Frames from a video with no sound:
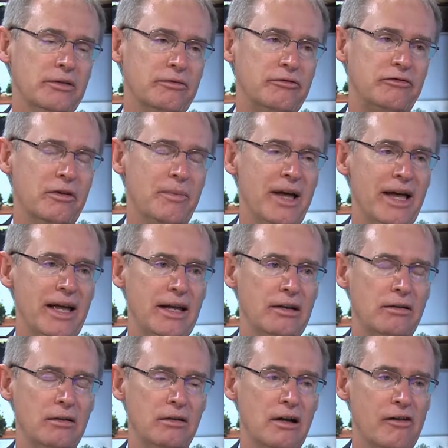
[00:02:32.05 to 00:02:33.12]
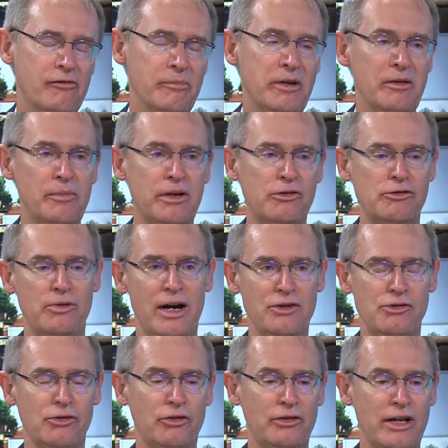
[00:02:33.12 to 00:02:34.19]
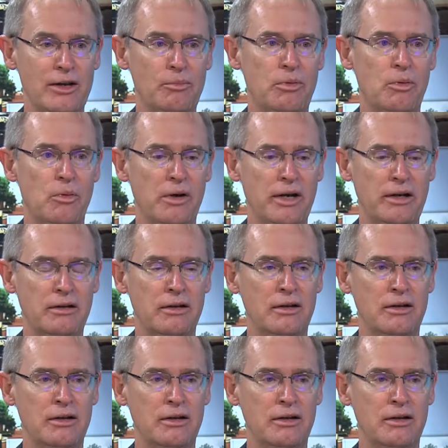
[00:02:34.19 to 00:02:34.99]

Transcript: from a government administration standpoint,